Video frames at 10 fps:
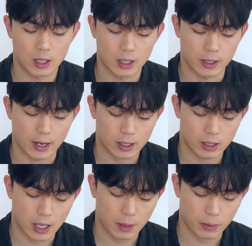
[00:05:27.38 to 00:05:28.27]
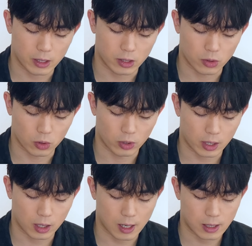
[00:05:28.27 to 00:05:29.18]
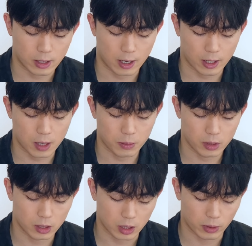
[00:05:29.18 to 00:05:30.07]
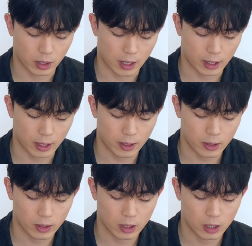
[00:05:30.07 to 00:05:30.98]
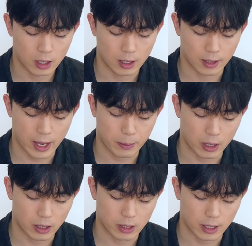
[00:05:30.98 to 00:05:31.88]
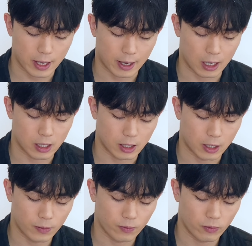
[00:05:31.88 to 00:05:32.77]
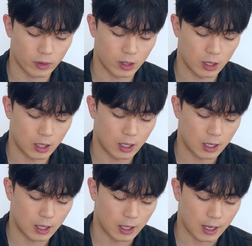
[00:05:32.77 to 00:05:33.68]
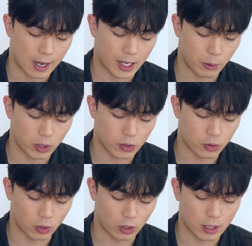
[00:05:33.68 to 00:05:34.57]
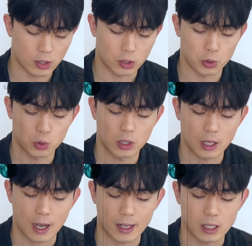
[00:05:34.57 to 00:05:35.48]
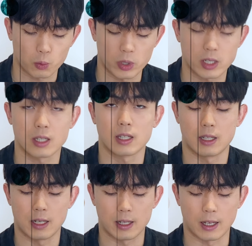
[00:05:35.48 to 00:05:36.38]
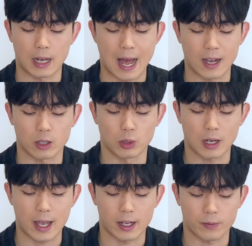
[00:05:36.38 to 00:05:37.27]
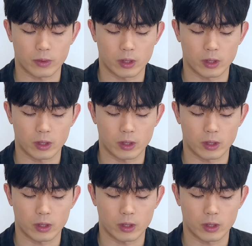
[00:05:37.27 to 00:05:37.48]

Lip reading: Next step is to draw the cast diagram. So we go like here, label it CAST, and then we draw the two lines which the angle lie in.